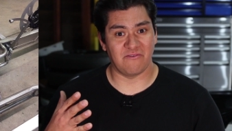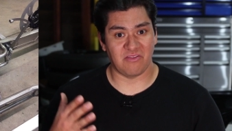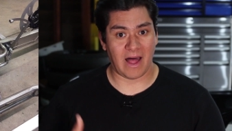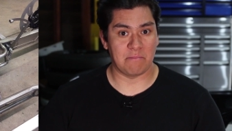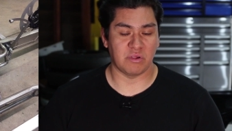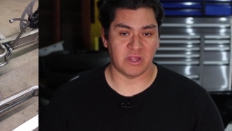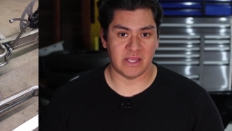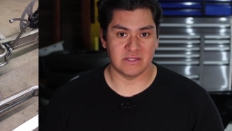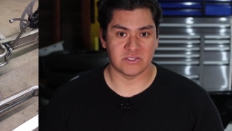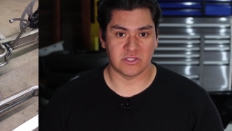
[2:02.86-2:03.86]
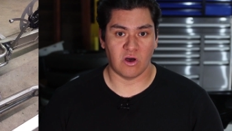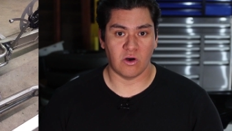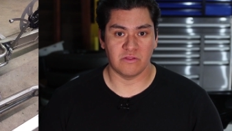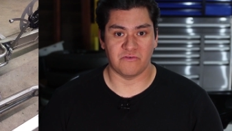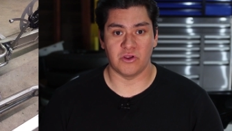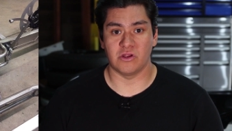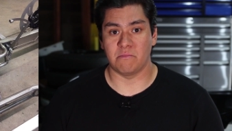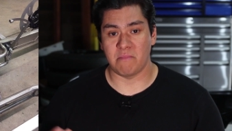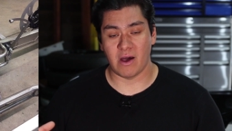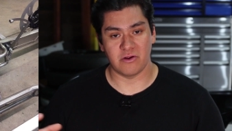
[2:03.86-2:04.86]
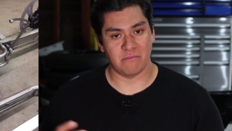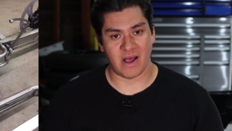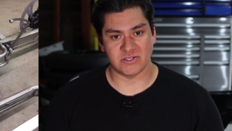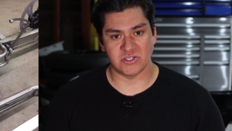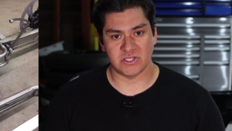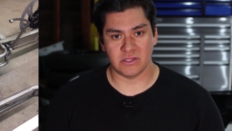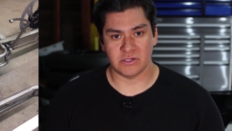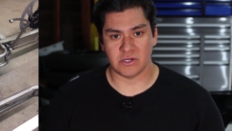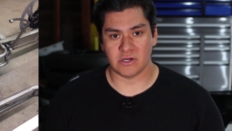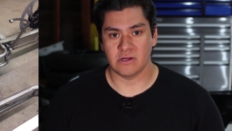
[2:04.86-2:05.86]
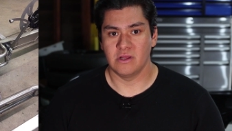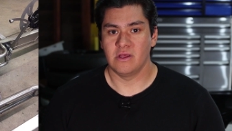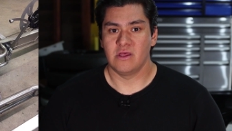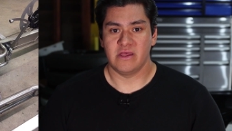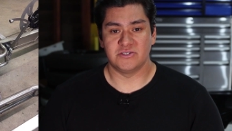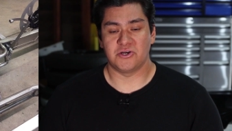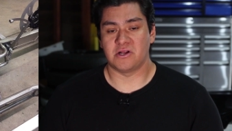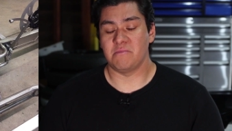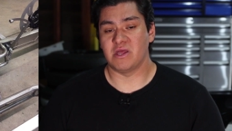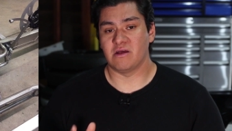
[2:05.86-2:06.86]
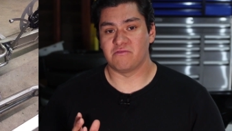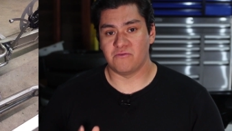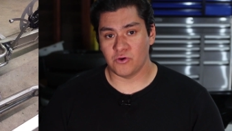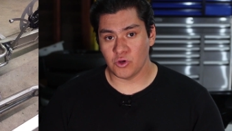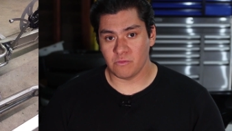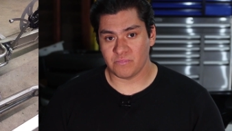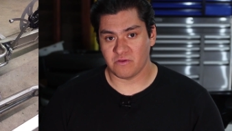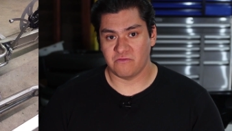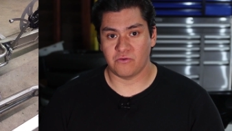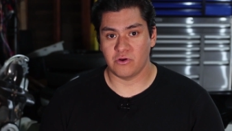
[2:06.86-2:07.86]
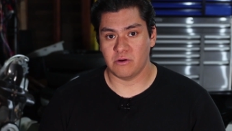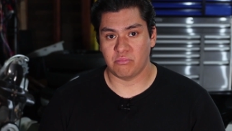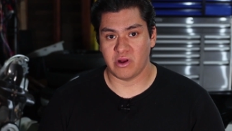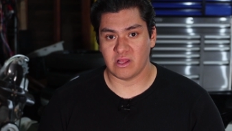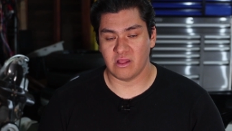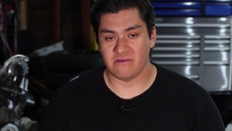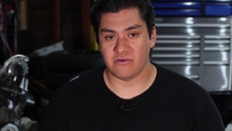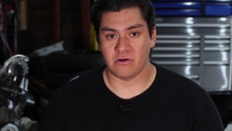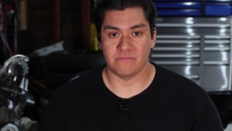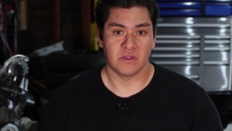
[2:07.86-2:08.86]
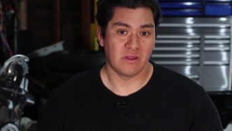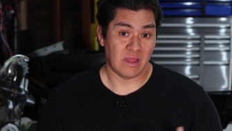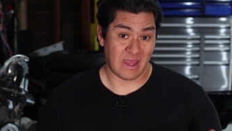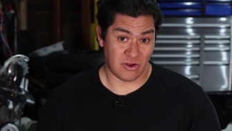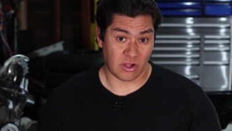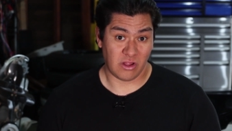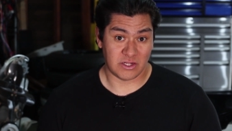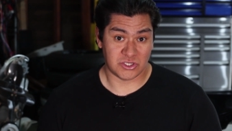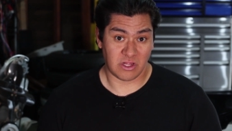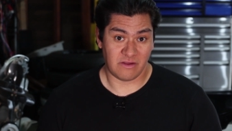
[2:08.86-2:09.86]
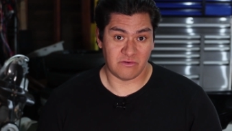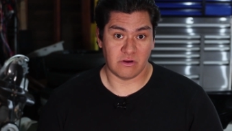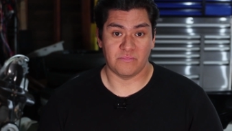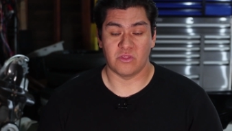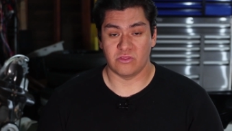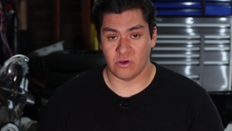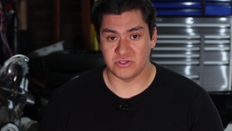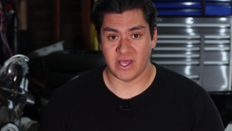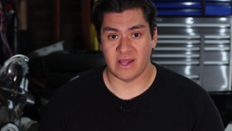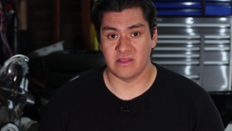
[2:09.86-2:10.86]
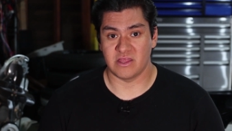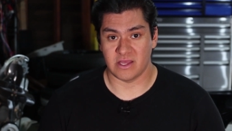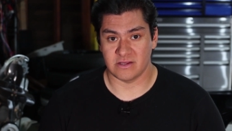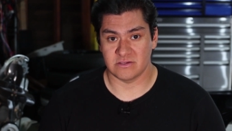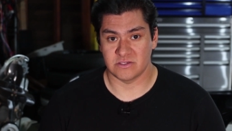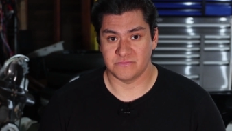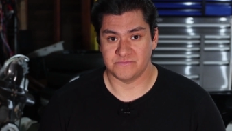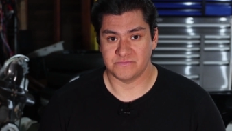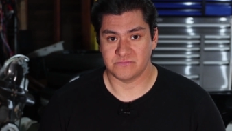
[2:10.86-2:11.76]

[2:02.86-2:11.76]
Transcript: a flat plate installed for you to mount your master cylinder. Is there going to be enough room for your brake lever, your clutch lever, those kind of things.